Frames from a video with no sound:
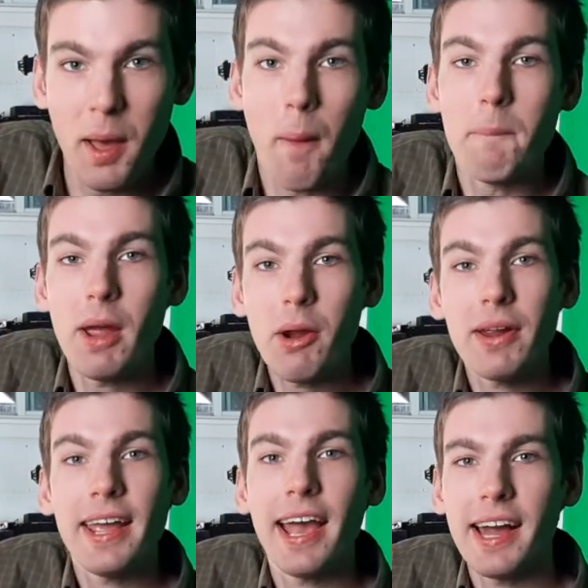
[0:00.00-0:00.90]

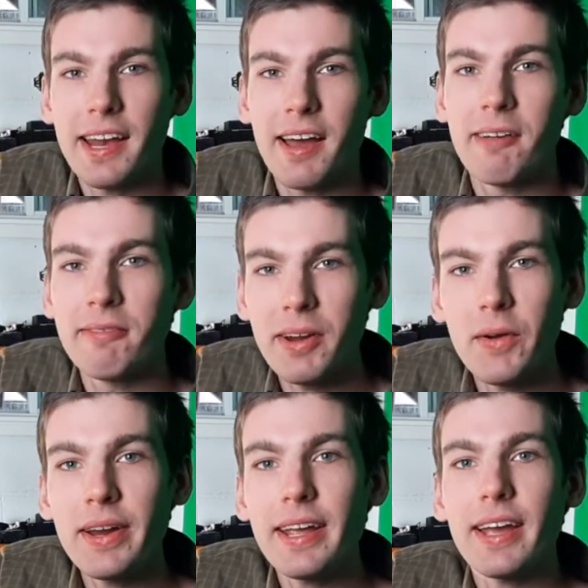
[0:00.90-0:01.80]
Mary had a
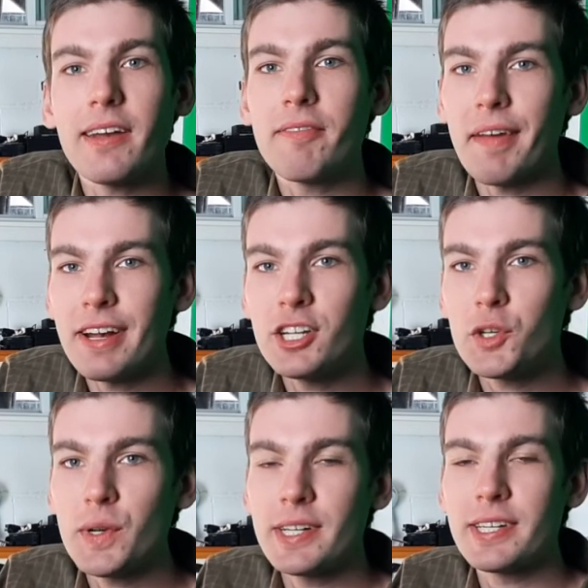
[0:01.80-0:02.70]
very
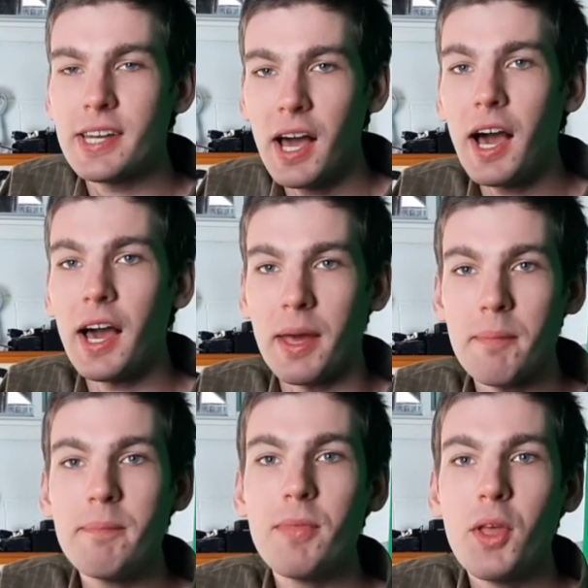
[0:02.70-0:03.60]
adventurous
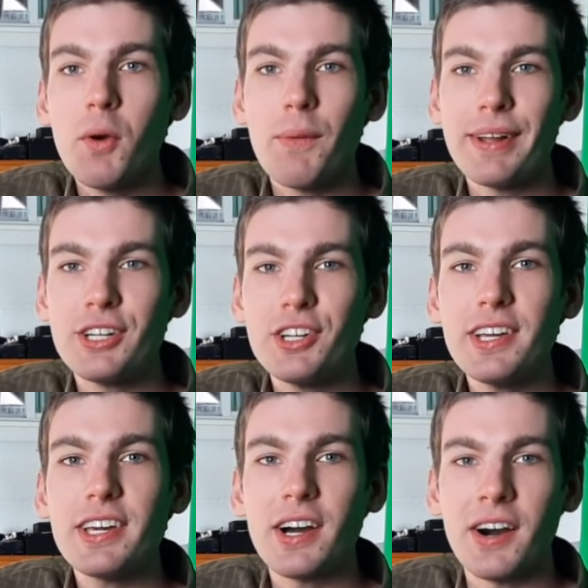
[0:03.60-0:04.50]
time, what she
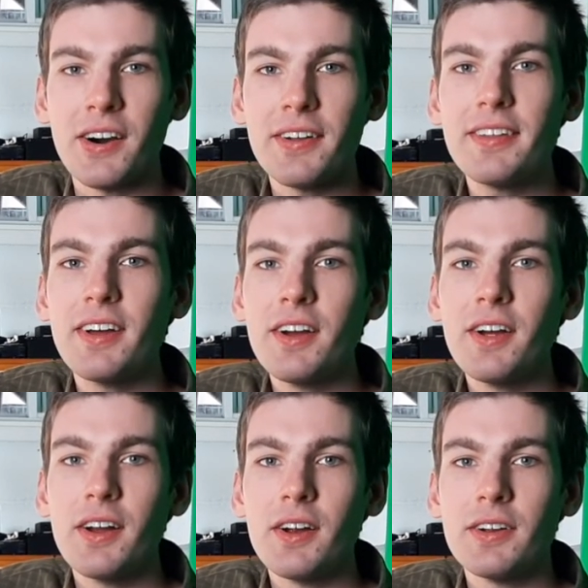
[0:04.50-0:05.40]
called
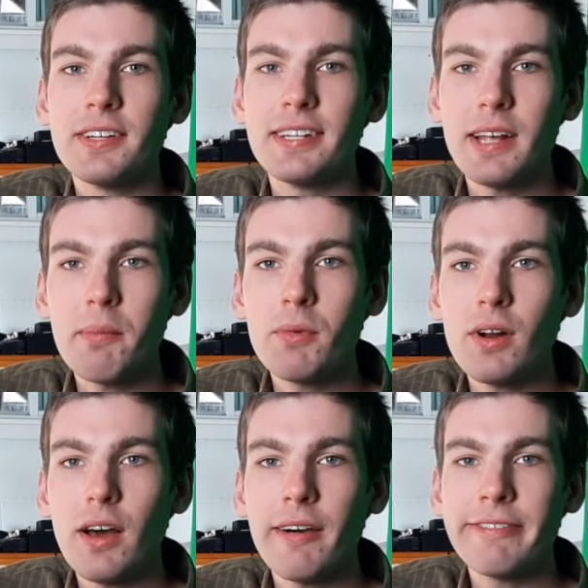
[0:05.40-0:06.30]
her summer
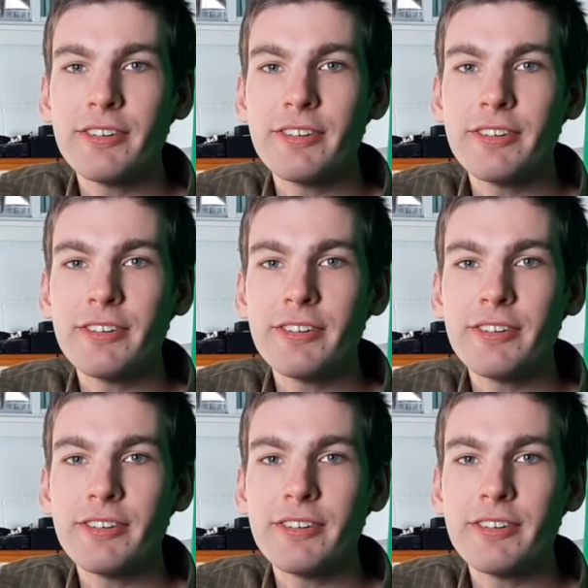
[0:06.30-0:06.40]
of